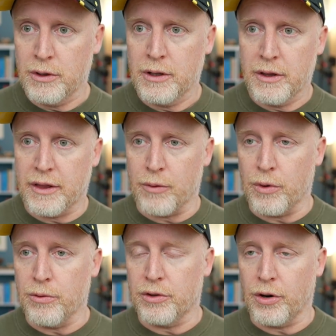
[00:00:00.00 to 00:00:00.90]
then we
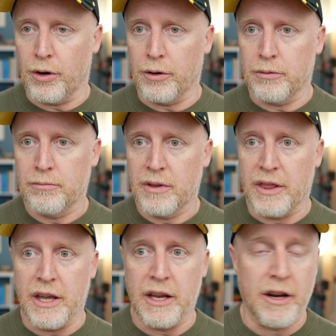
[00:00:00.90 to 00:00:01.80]
return
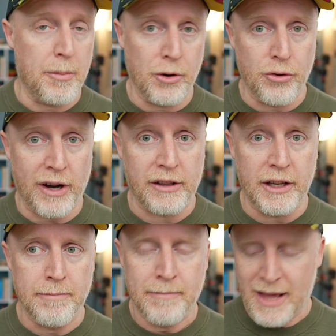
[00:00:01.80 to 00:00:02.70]
the number
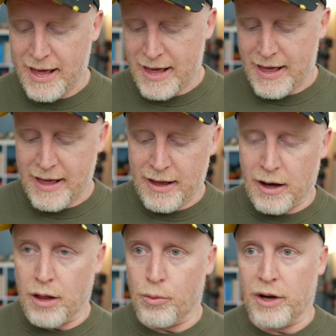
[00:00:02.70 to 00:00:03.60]
directly.
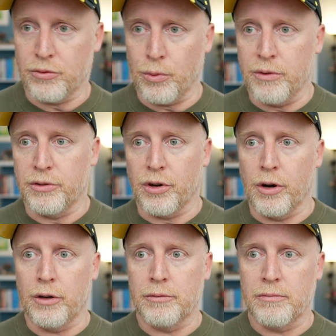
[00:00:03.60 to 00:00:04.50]
Otherwise, we
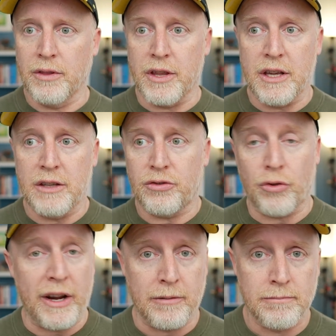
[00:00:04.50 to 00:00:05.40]
return the
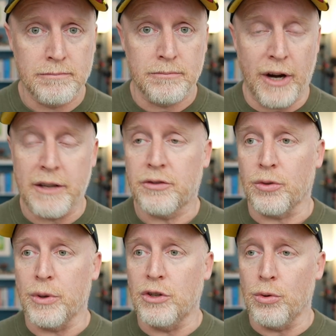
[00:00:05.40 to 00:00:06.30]
string, right? So
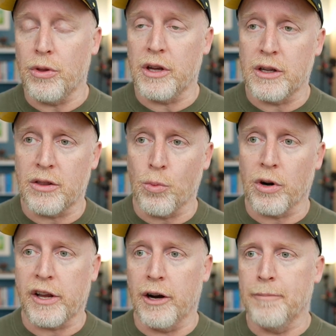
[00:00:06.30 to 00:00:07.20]
we do the
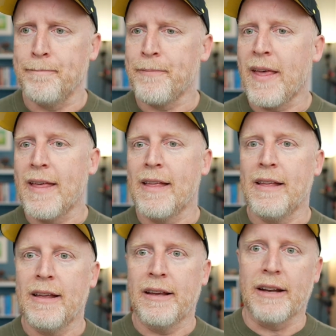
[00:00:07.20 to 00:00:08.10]
work here.
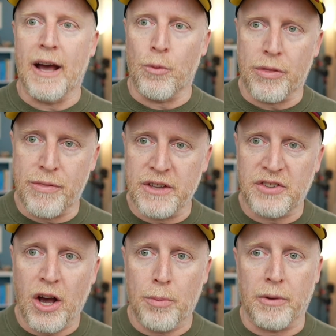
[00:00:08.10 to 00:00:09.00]
Now with this
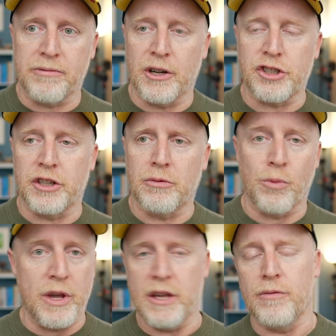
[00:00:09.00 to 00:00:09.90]
helper function,
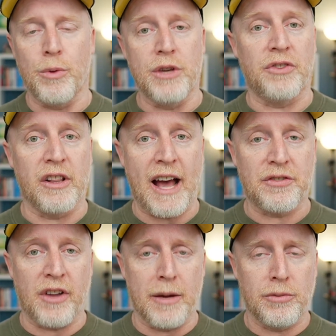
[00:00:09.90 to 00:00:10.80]
we used it
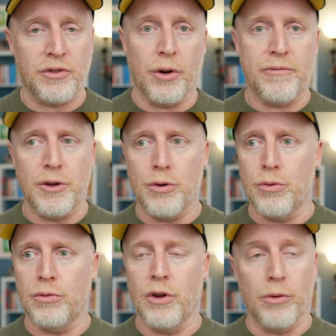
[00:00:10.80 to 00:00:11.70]
last time. So if
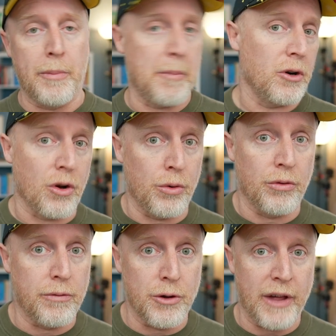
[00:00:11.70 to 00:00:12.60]
you don't remember, go and
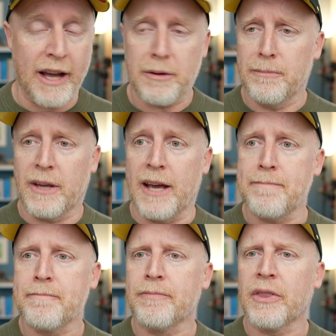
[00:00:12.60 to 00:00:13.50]
review that, okay?
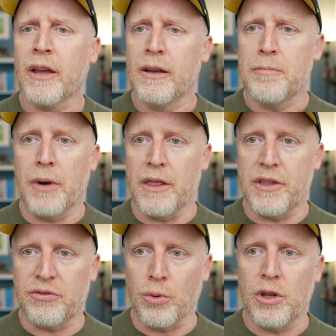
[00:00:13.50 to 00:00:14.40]
But
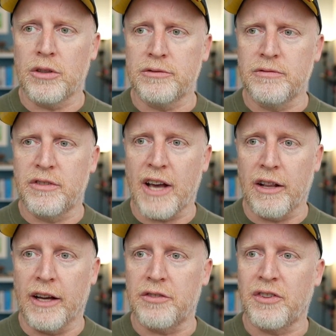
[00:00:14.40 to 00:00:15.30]
this will tell
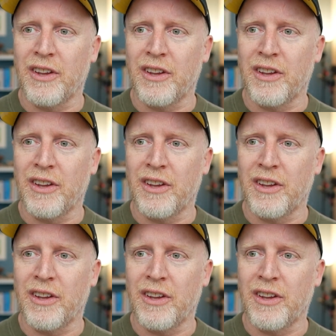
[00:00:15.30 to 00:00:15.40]
us,